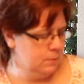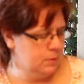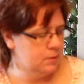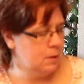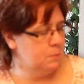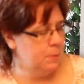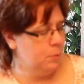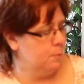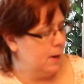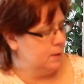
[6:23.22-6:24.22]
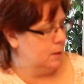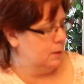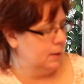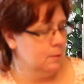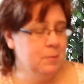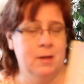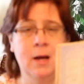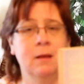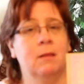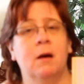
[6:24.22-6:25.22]
Some people might not like them, but
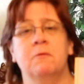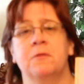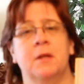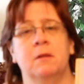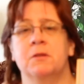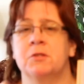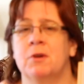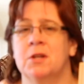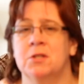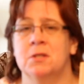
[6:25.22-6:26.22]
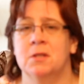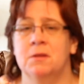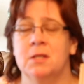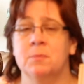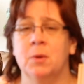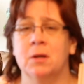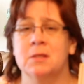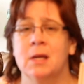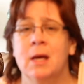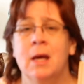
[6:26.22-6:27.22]
I love the illustrations in these
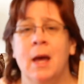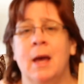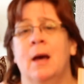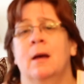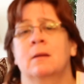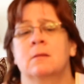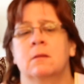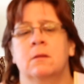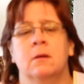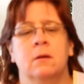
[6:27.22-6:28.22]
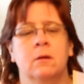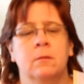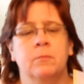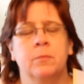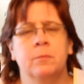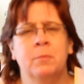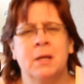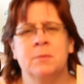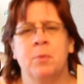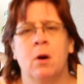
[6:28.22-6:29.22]
books. And the
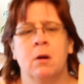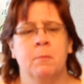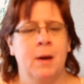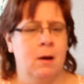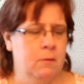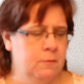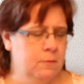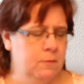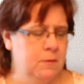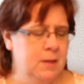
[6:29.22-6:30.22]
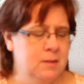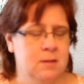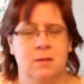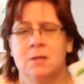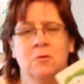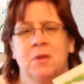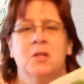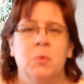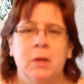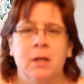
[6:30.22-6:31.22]
best part about this is these are
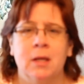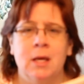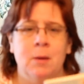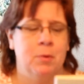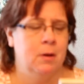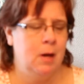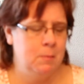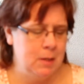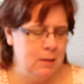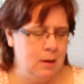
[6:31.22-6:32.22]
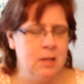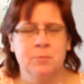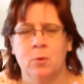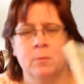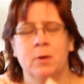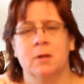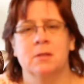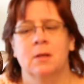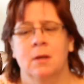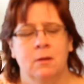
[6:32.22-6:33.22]
things we're going to keep. I mean, Usborne
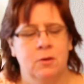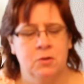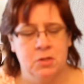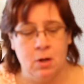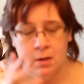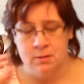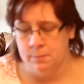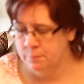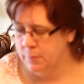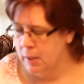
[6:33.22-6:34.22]
books, they're just awesome.